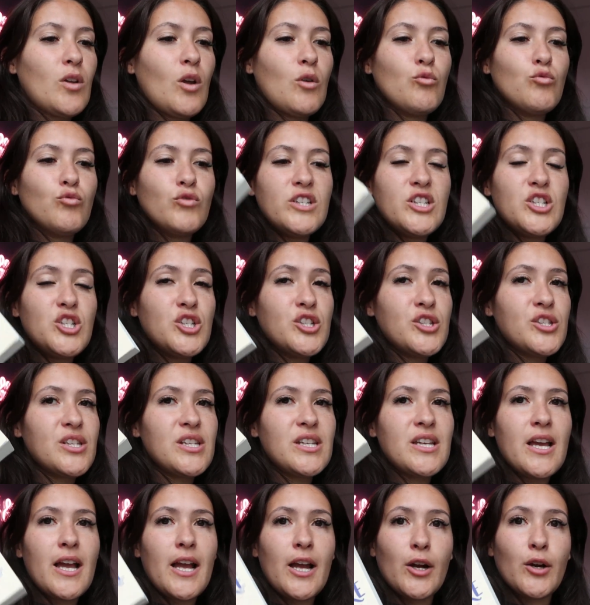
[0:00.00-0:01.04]

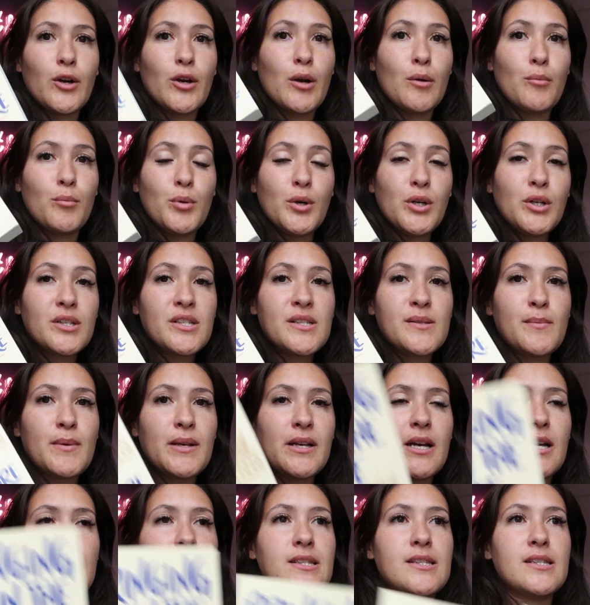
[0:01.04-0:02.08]
Regency era books
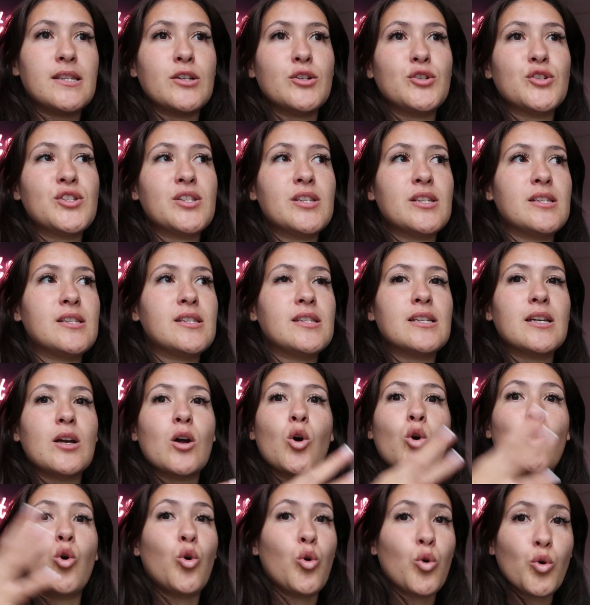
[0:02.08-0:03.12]
because there's this
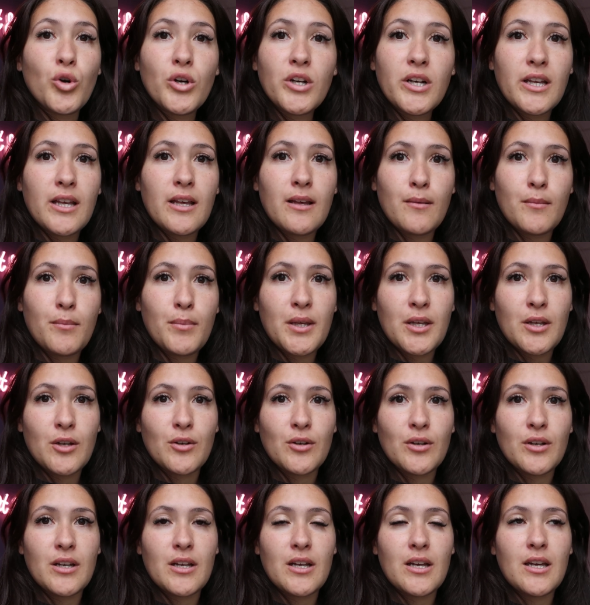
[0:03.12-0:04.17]
courting
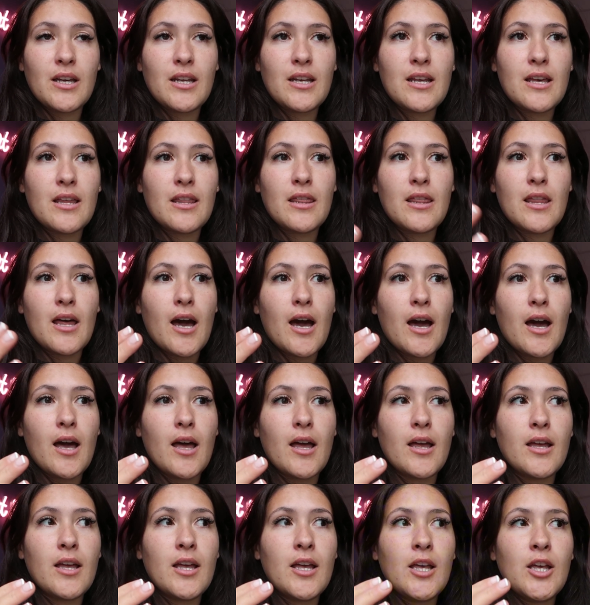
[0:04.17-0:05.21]
period
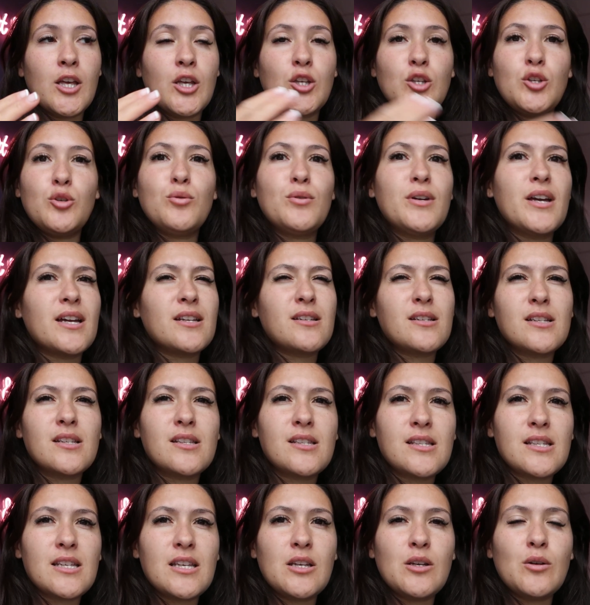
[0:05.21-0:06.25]
that you get to
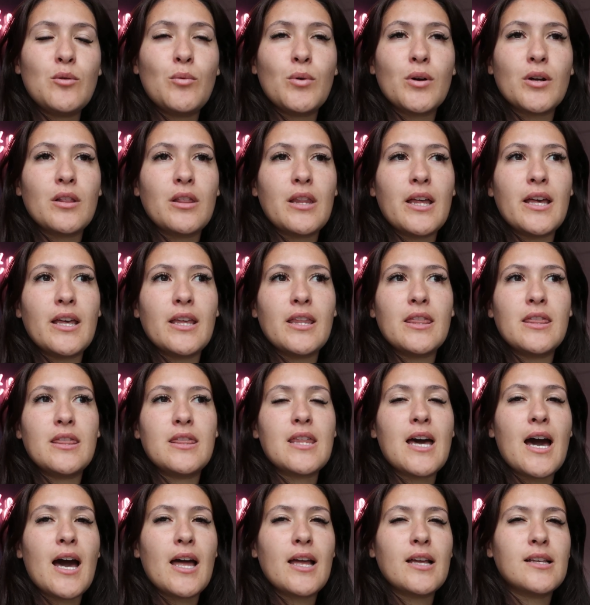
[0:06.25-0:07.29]
see where like
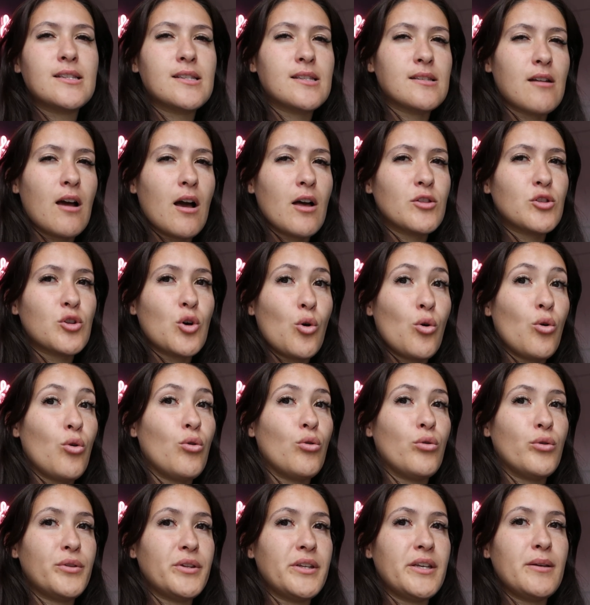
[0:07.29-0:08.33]
that is not the
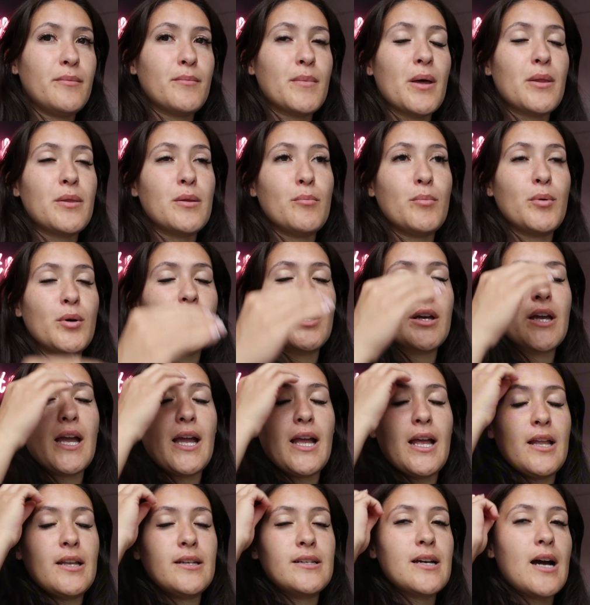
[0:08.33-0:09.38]
whole theme of the book,
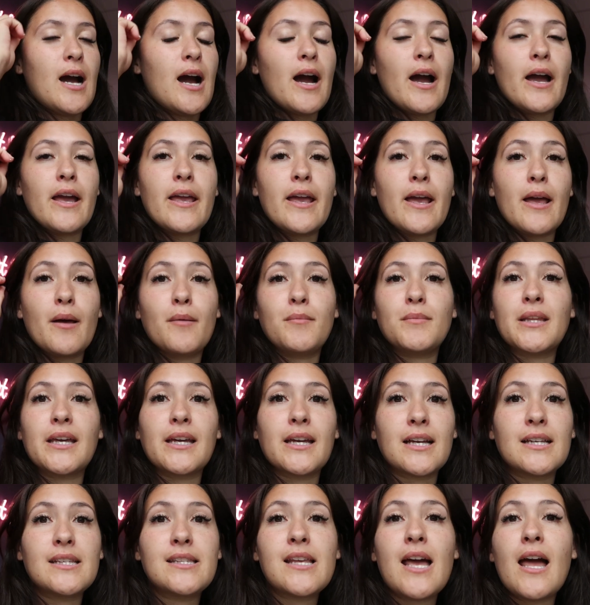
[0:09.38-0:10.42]
and I am,
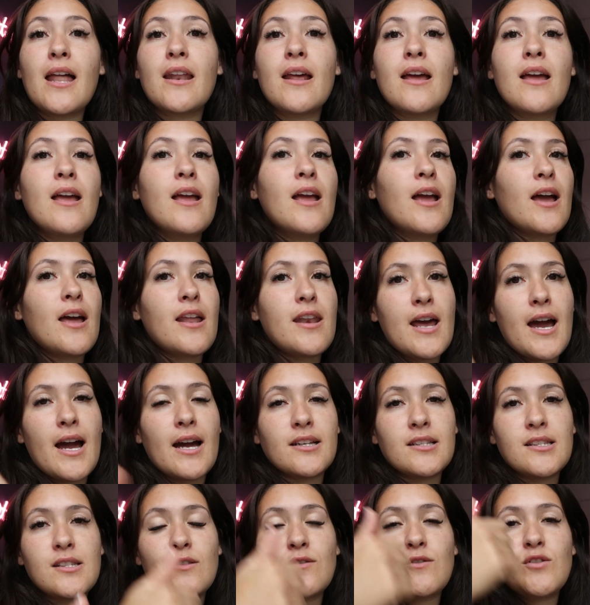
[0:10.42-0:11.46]
like I said, an
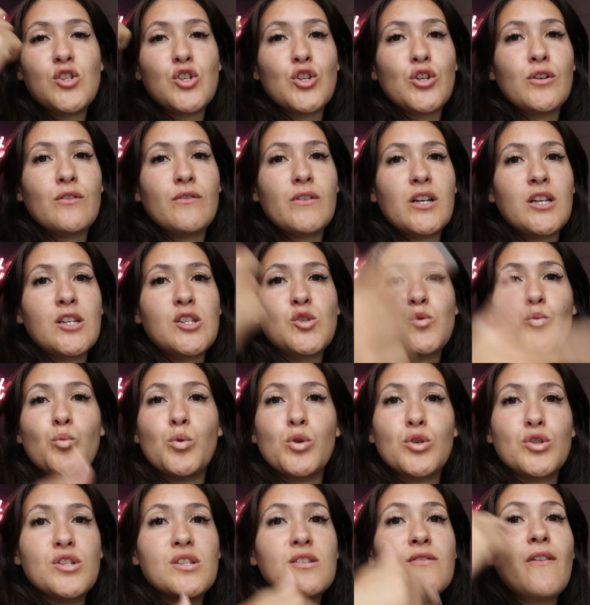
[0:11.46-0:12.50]
acts of service,
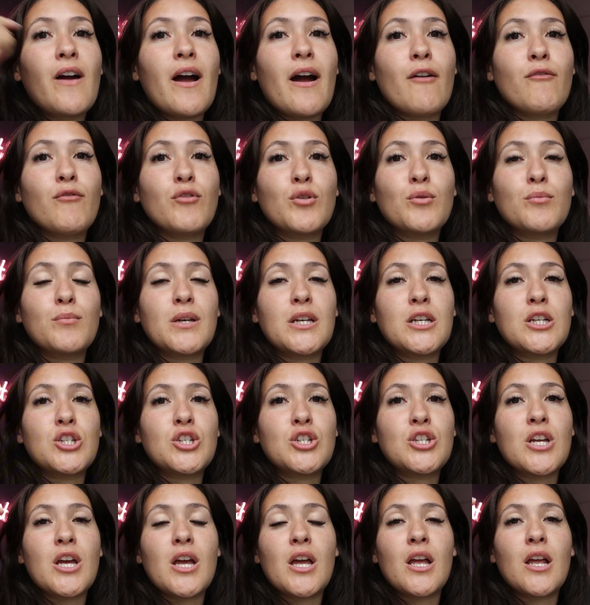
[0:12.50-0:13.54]
words of
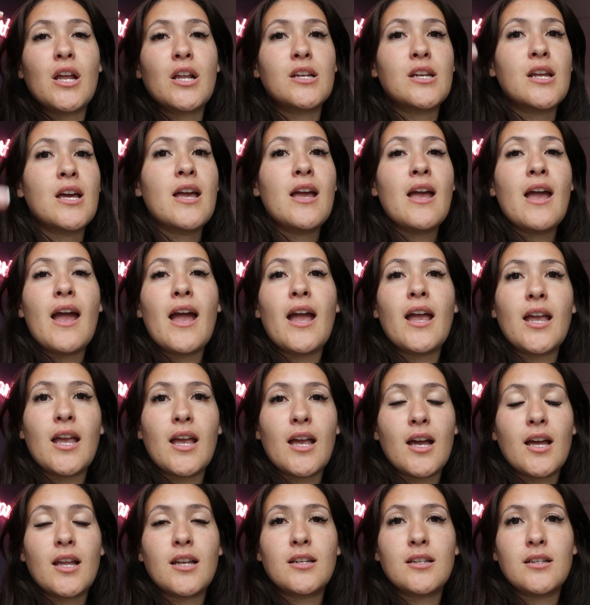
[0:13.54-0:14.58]
affirmation,
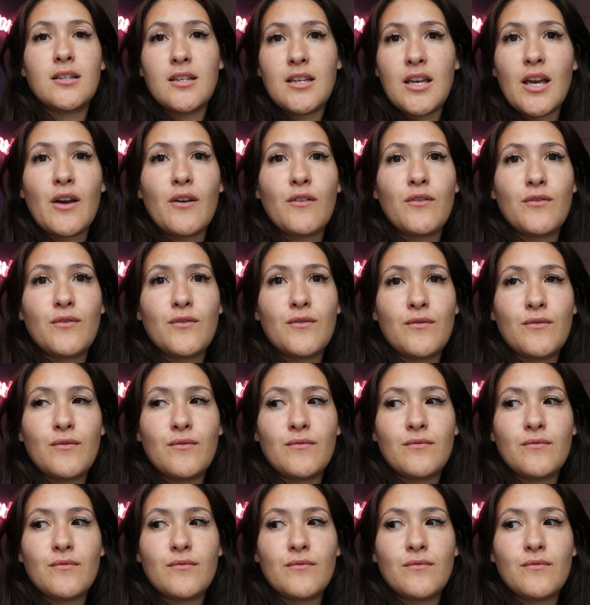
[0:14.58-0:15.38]
and gift